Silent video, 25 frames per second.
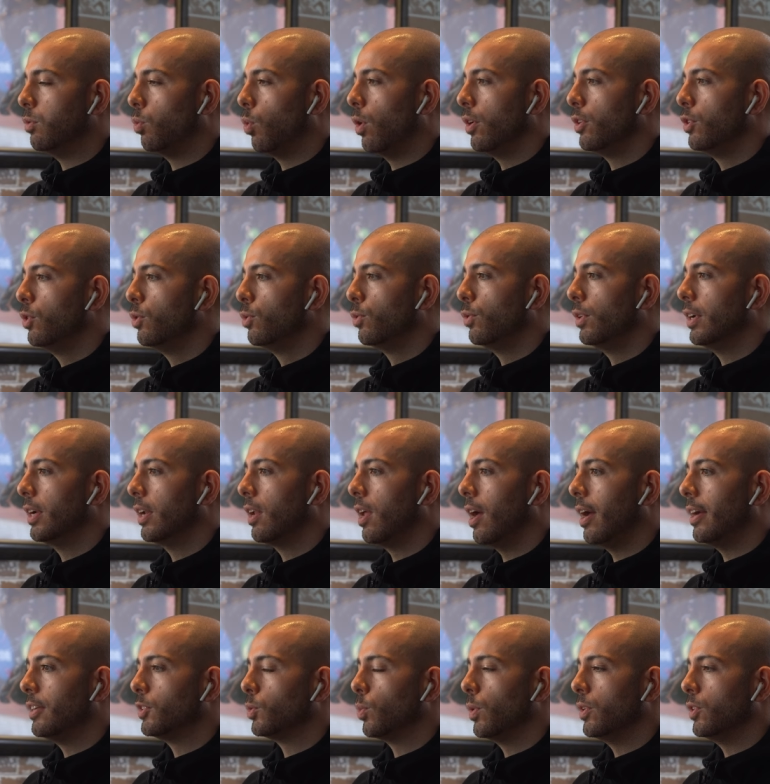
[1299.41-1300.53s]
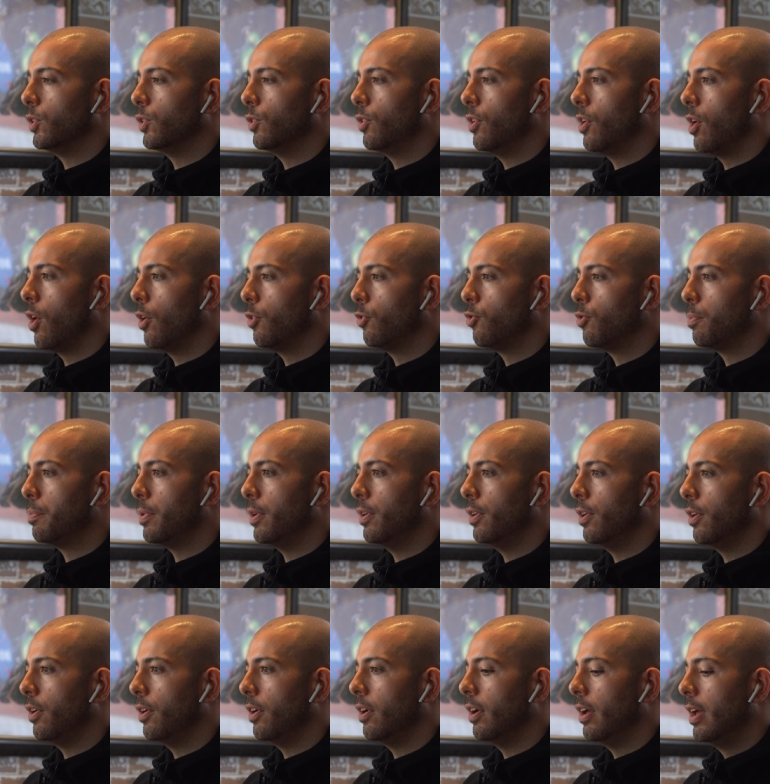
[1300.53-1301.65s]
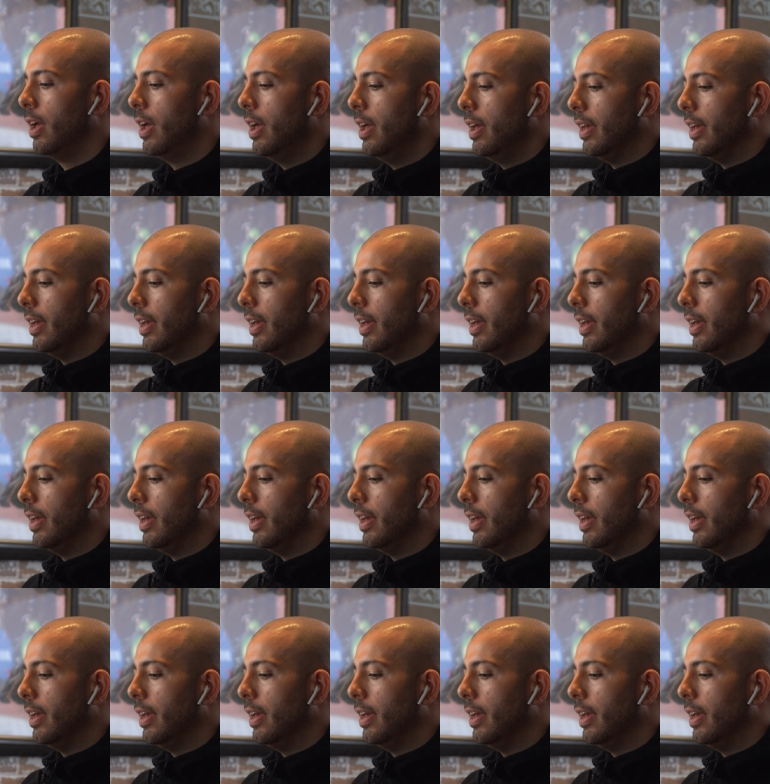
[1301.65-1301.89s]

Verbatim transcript: What you realize when you're an entrepreneur